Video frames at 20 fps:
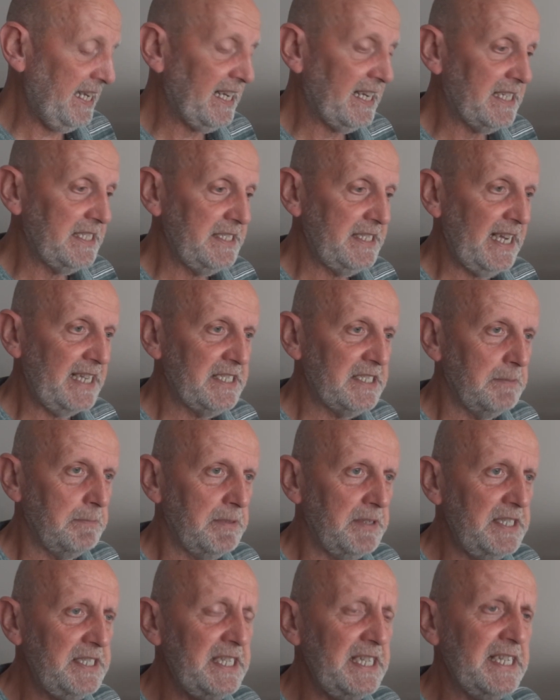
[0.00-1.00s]
incandescent,
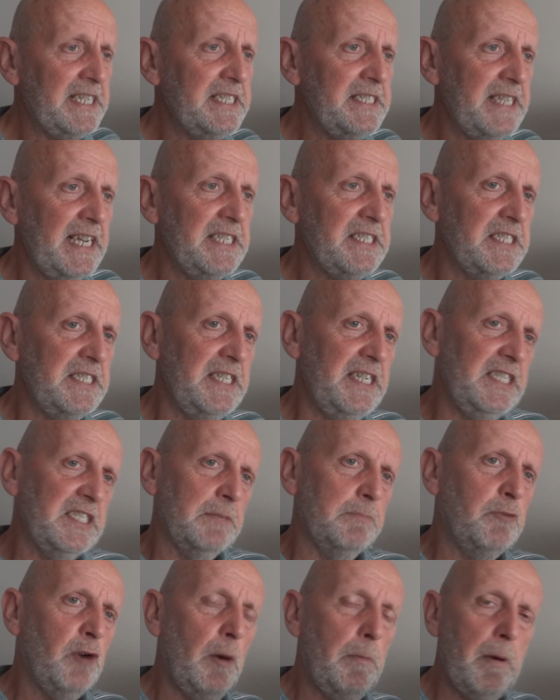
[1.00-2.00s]
but this incandescent is
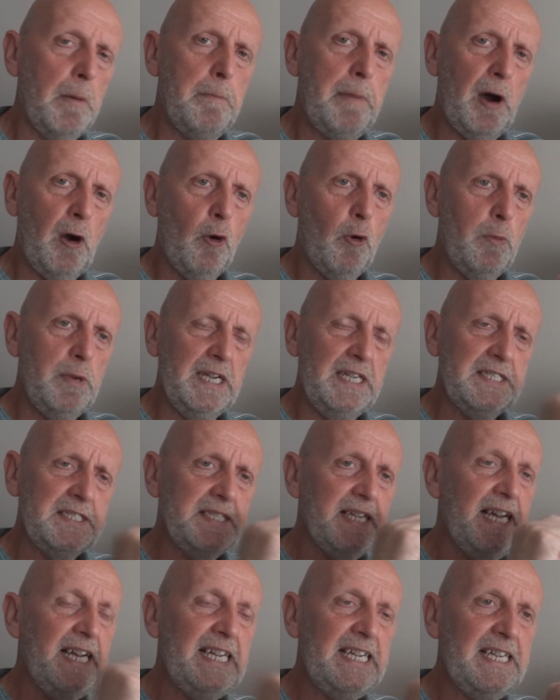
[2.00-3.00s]
a proper bulb. It
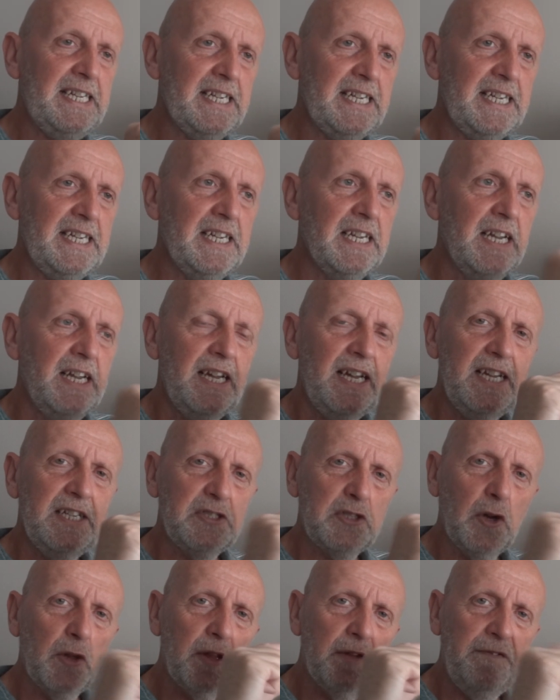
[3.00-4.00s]
isn't LED.
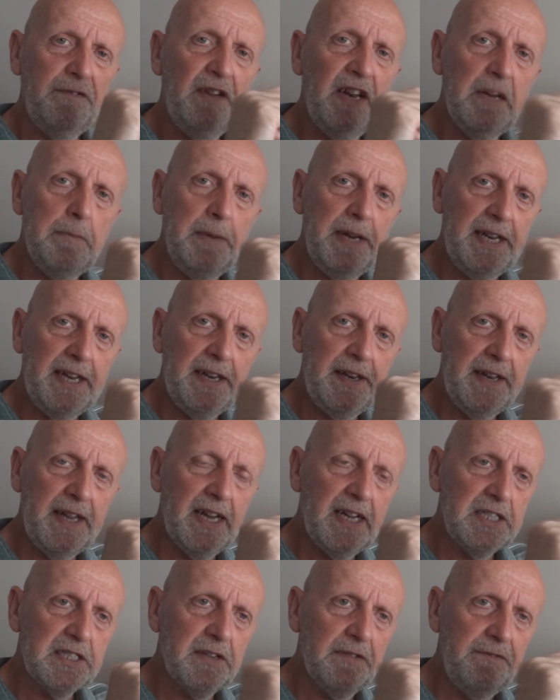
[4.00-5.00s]
It's got the filament in
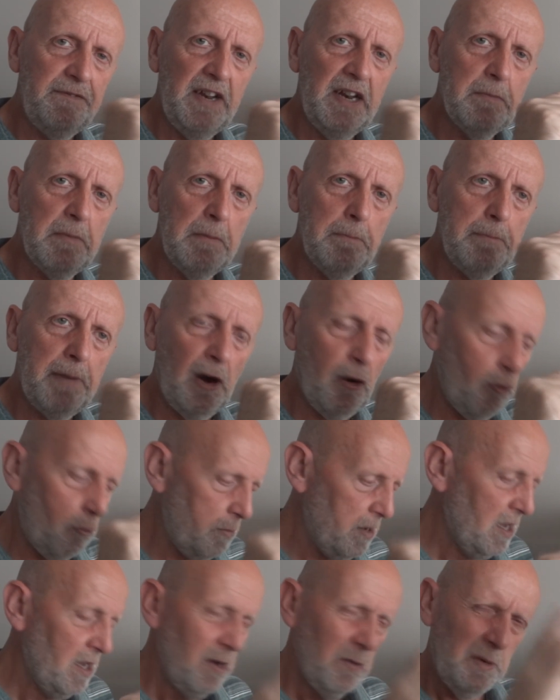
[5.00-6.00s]
there. It's a filament
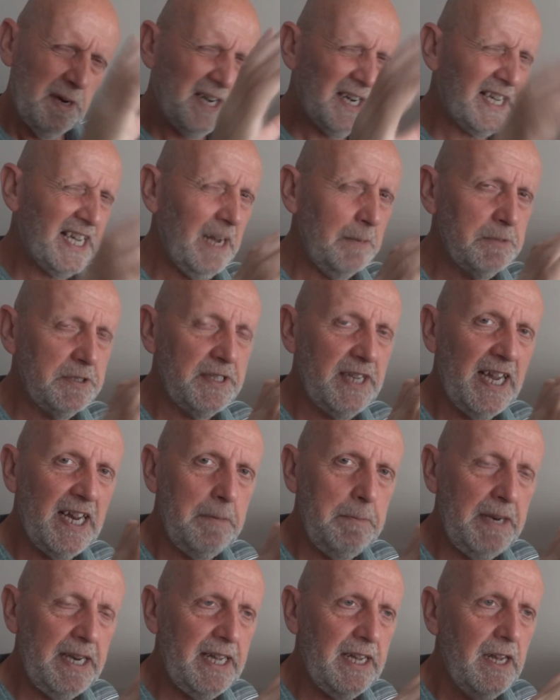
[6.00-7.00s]
bulb. We're going to come to that in
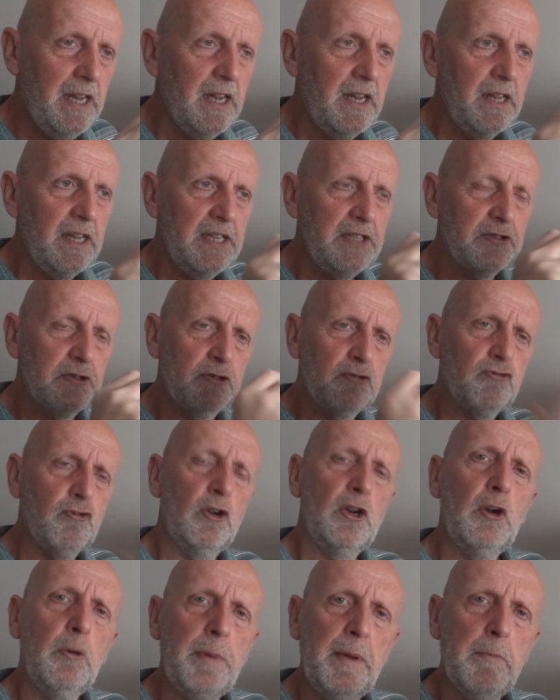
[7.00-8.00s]
a minute. It's going to
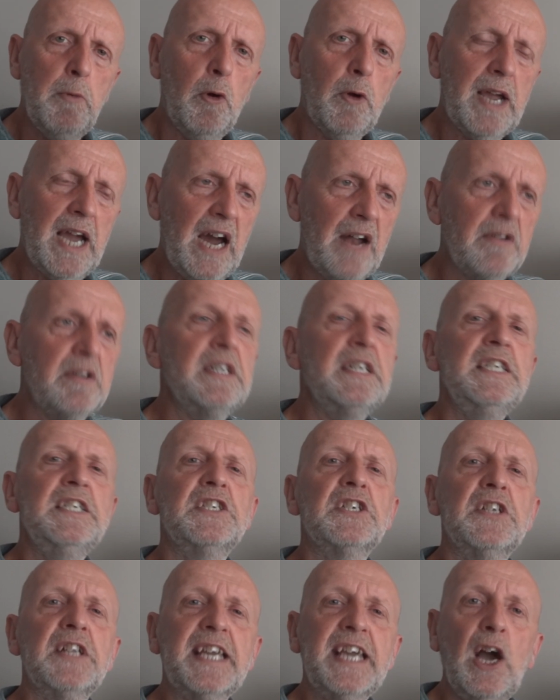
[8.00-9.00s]
draw a little bit more current.
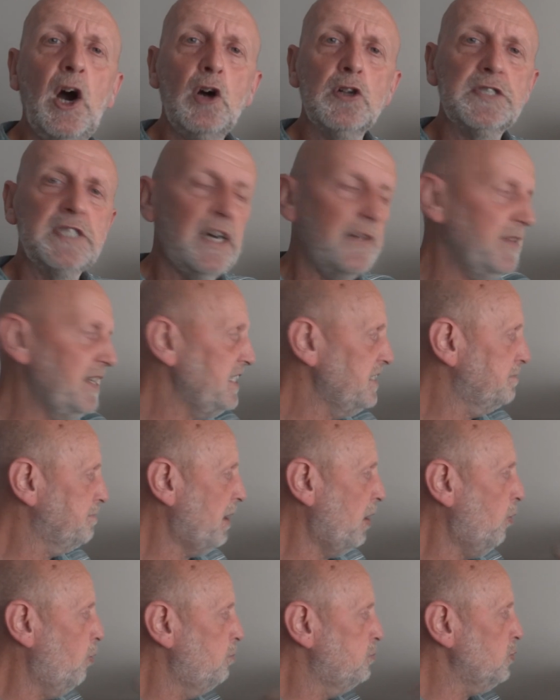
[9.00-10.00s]
It's going to get hotter. These
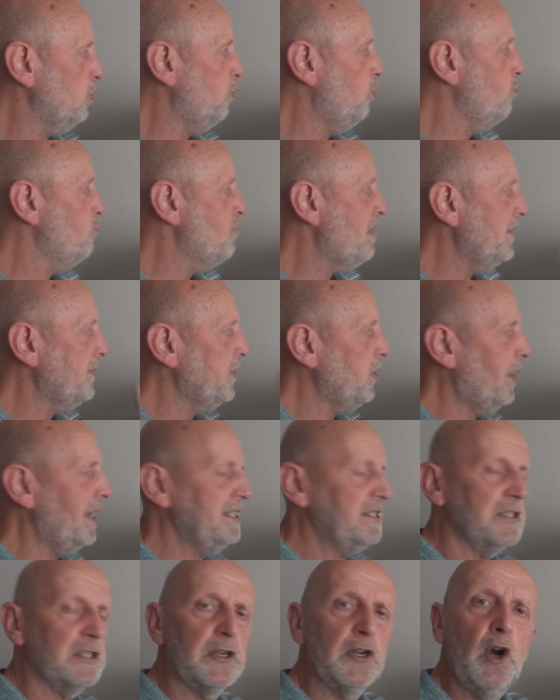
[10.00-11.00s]
bulbs all run
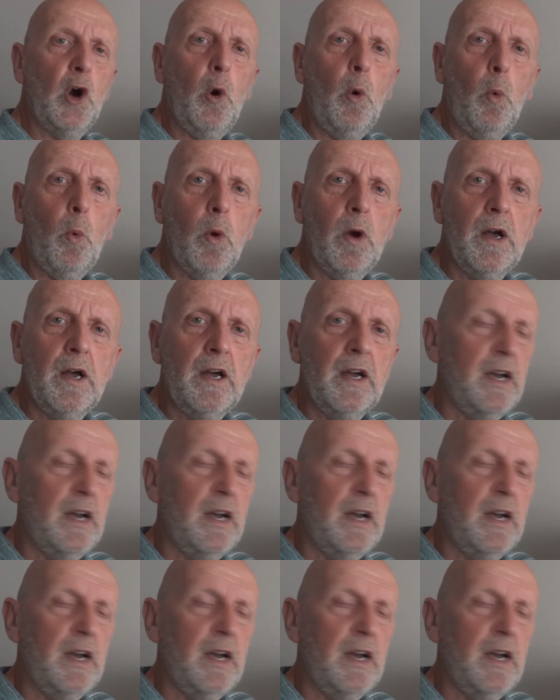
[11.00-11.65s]
nice and cool.